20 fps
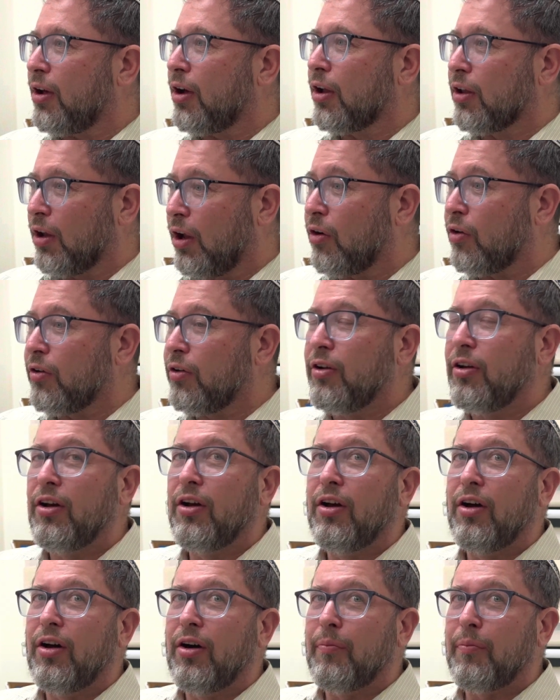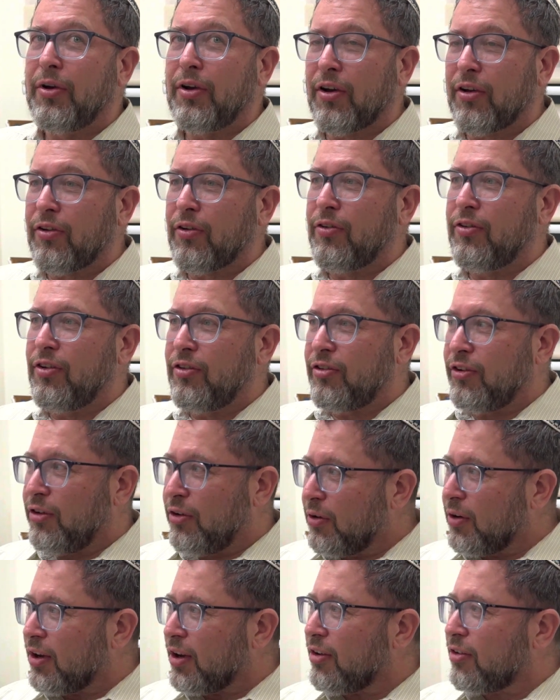alone, but also his
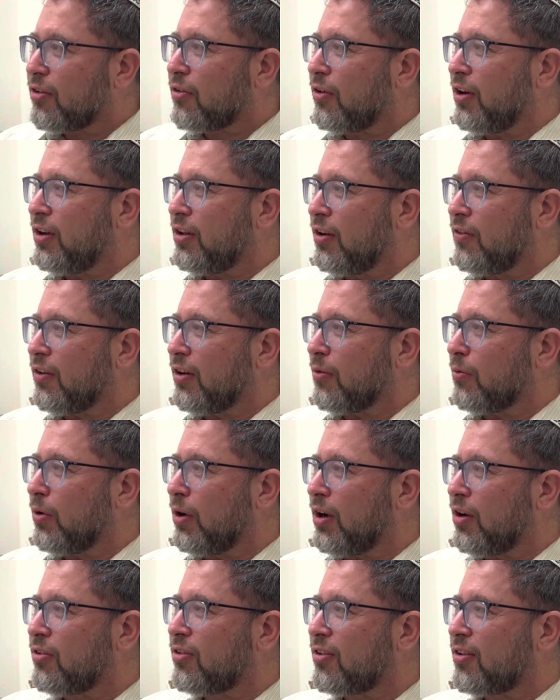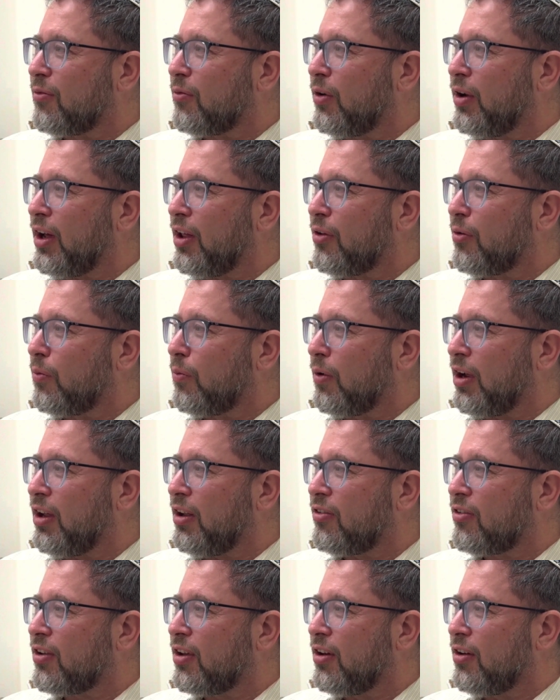ingenuity, his creativity. What else? What other
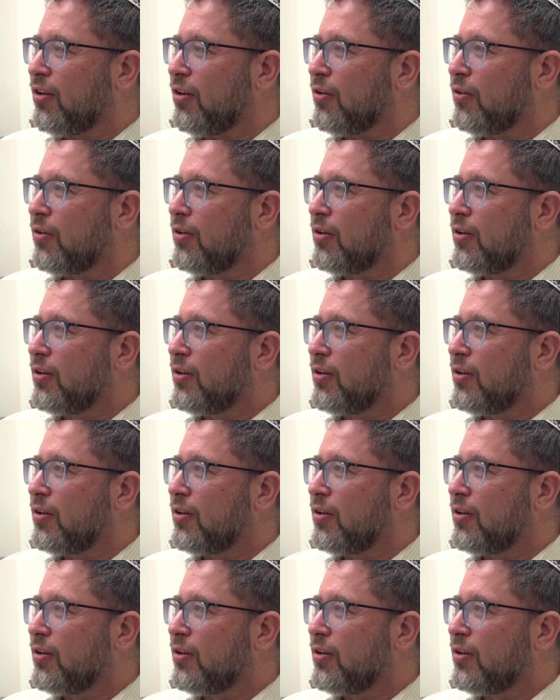ways can you